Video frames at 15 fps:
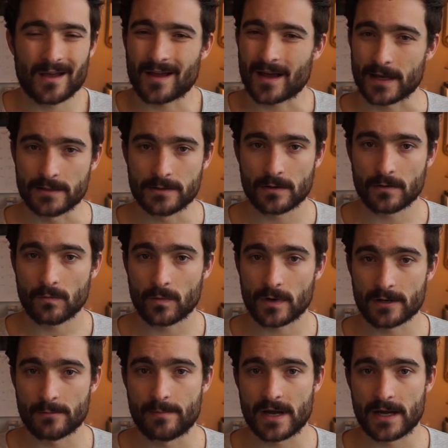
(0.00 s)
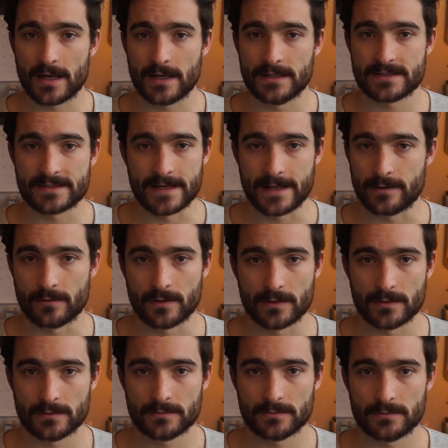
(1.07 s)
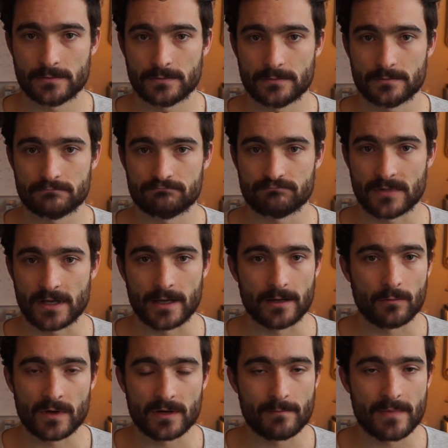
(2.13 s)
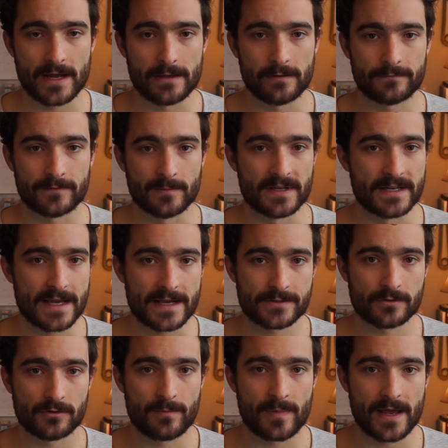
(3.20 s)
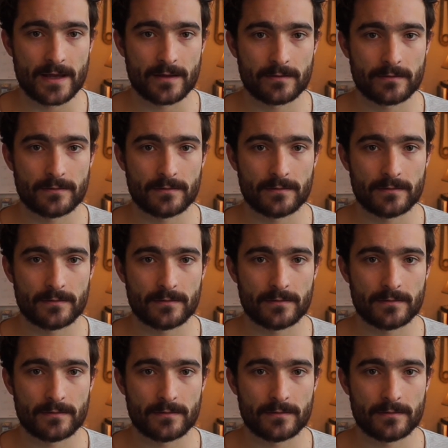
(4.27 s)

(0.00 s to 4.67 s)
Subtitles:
I don't want to buy snake oil. I don't want to buy it from a naturopath,